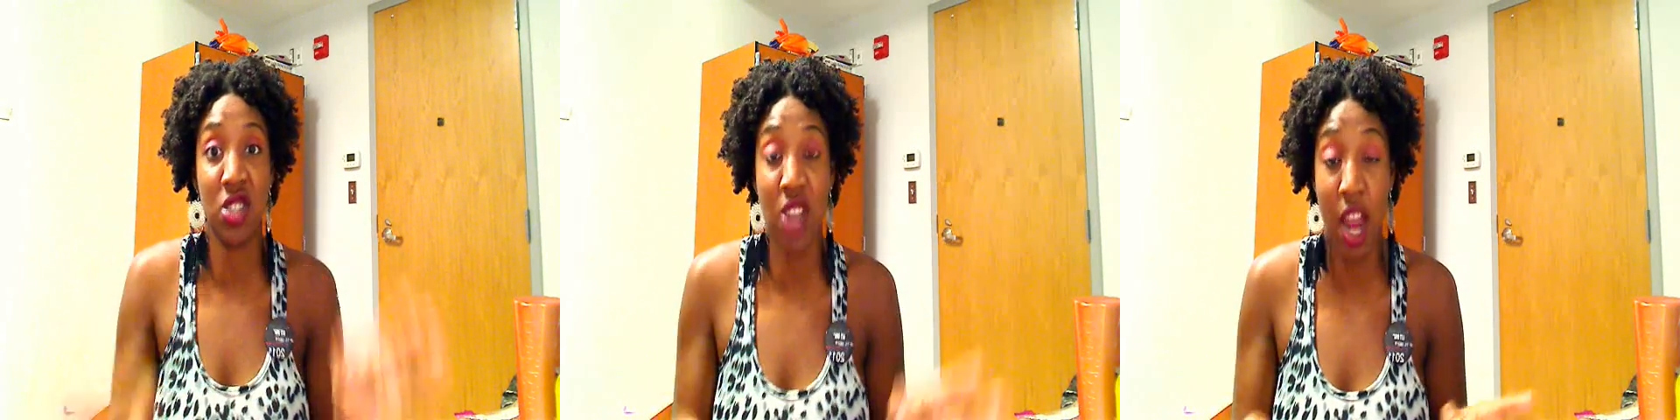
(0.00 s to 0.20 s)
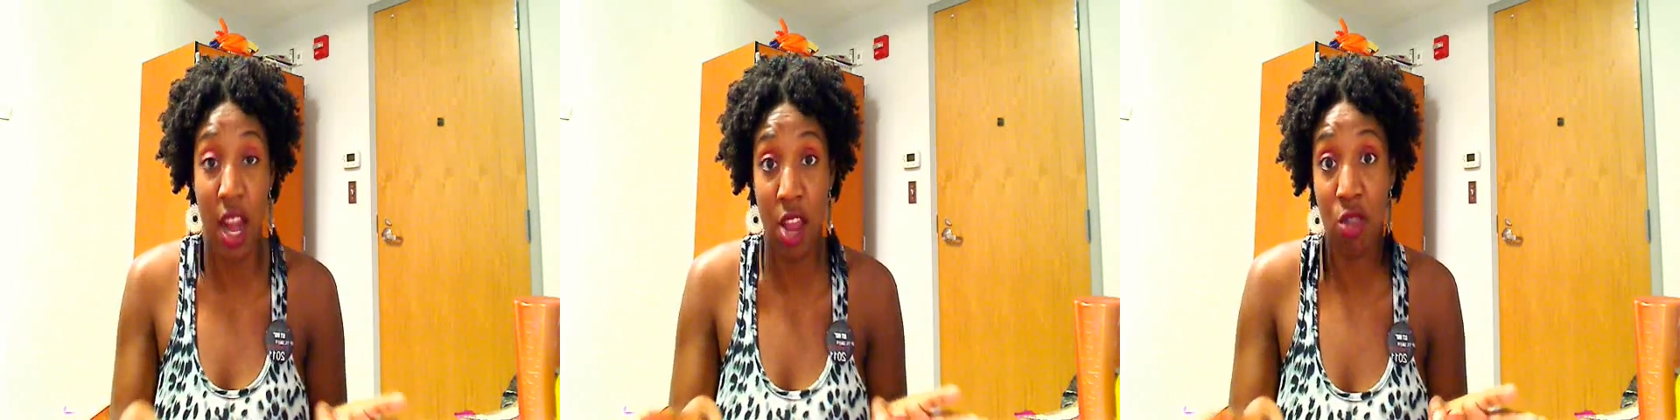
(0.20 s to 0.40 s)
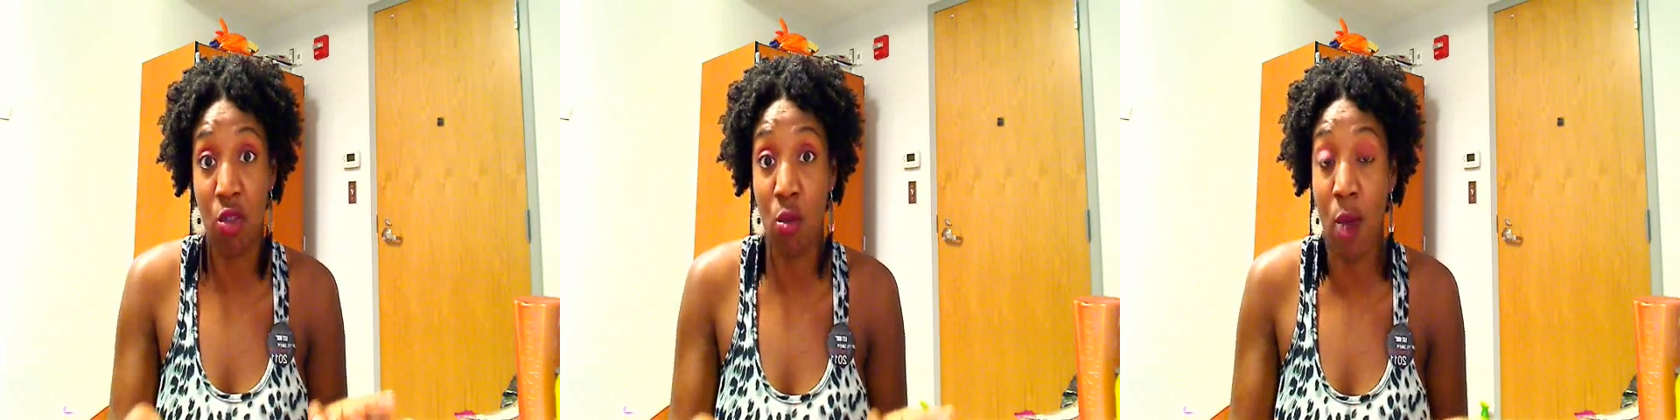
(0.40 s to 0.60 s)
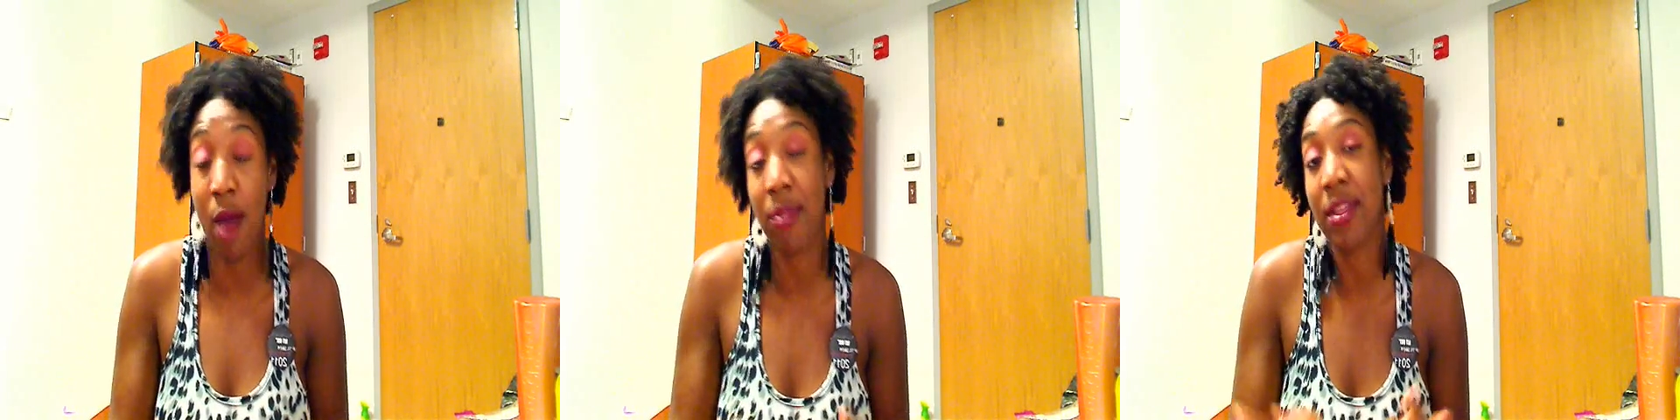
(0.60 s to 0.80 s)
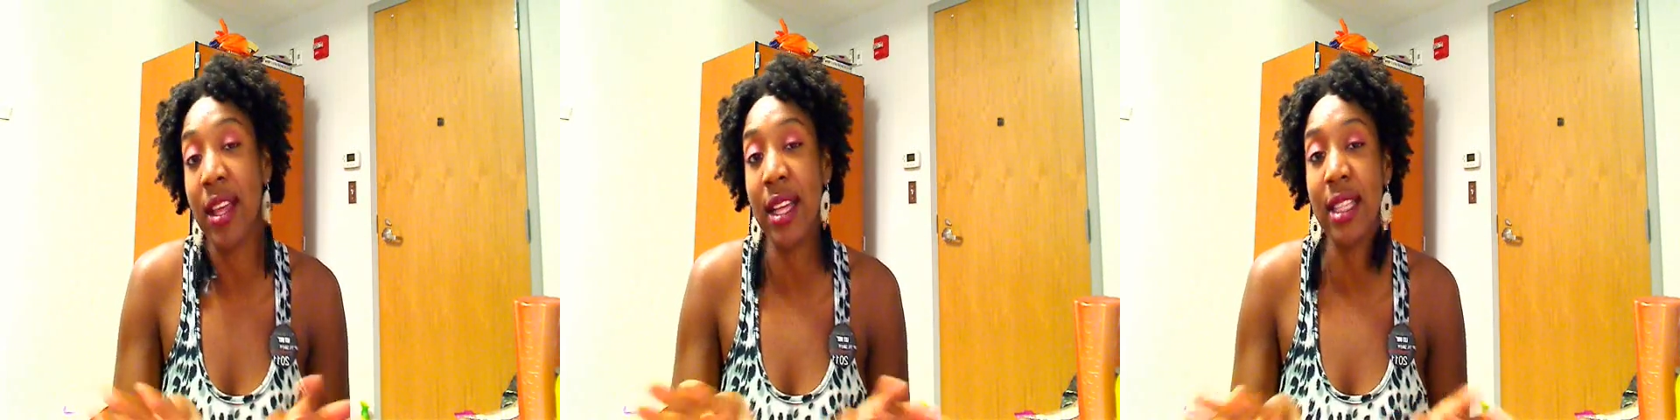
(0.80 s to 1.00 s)
and shiny
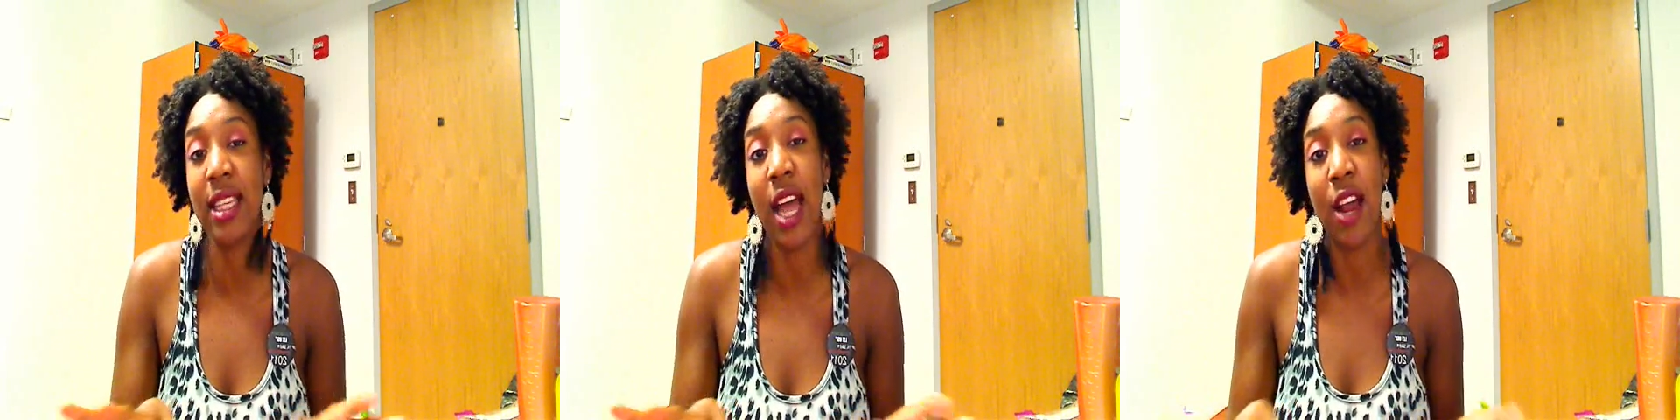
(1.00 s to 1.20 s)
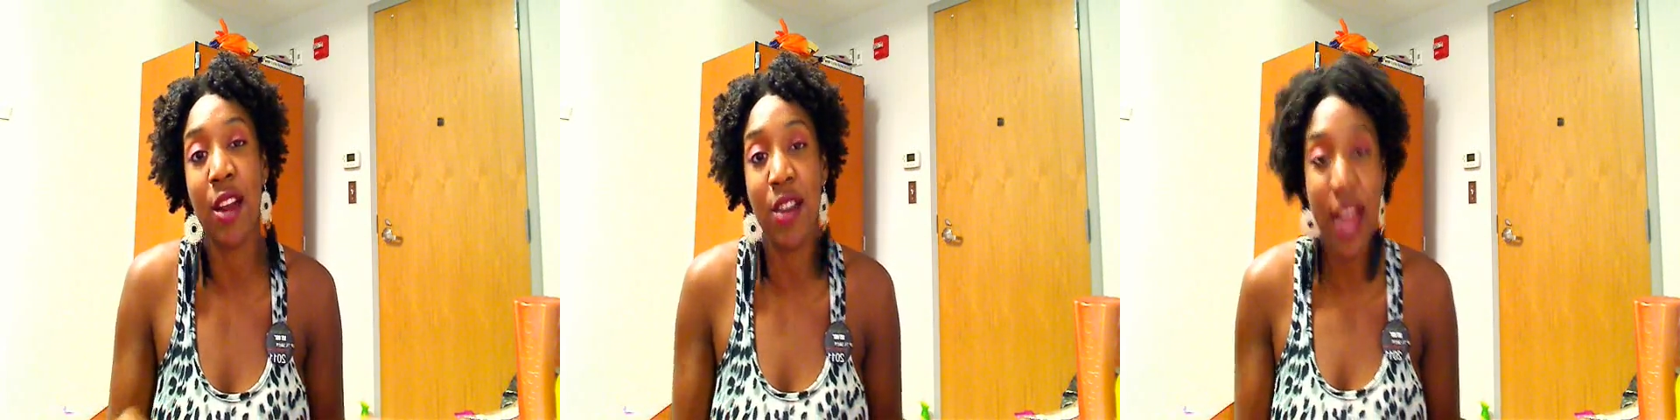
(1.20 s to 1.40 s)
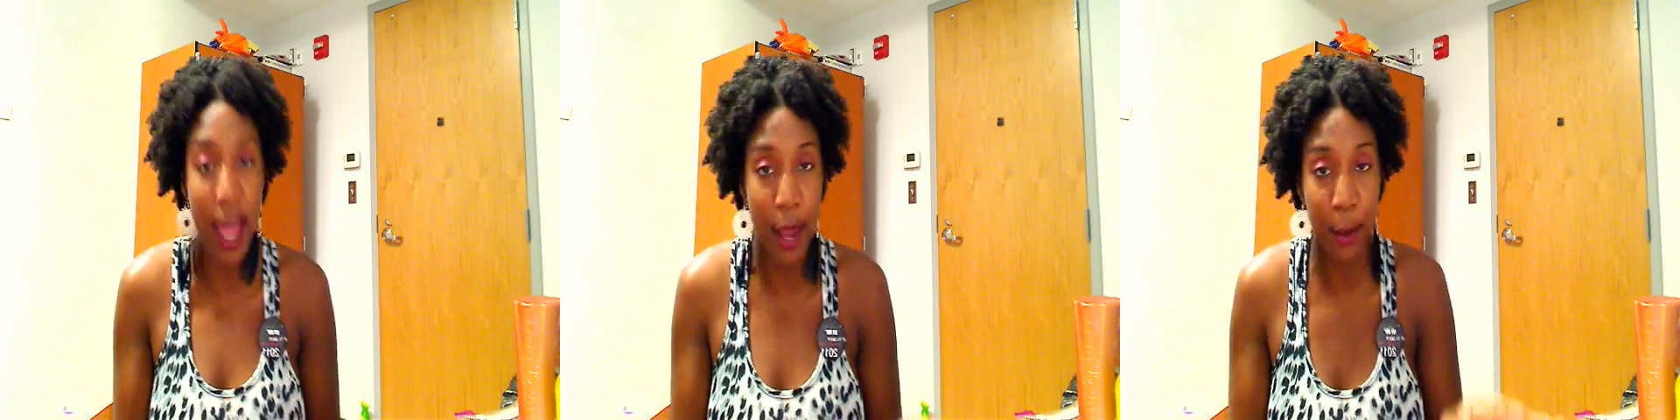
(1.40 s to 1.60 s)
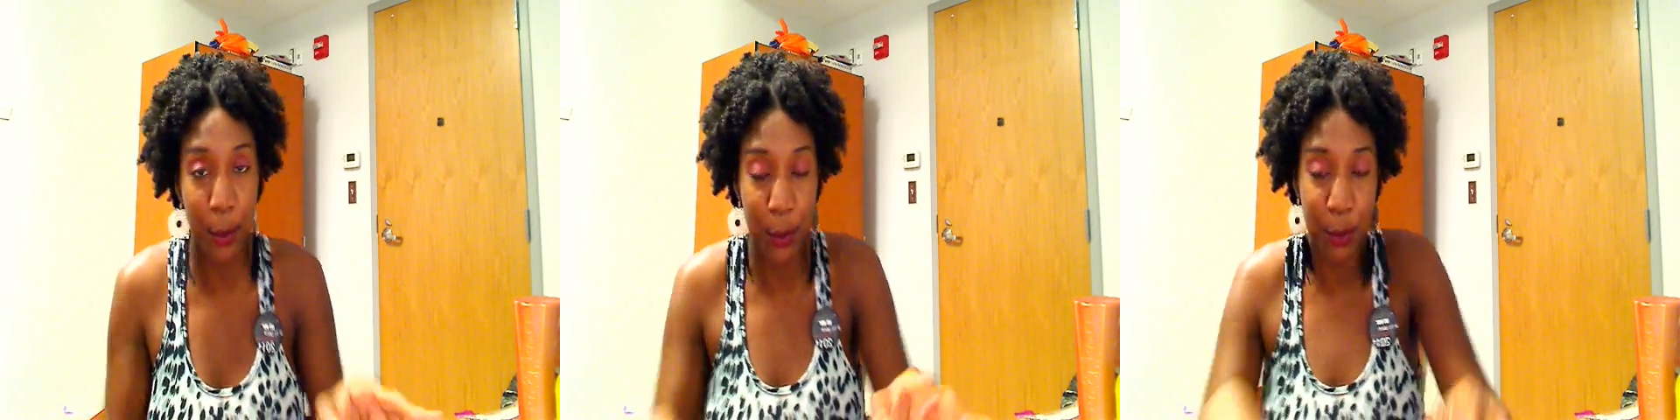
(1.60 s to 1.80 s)
throughout the entire day.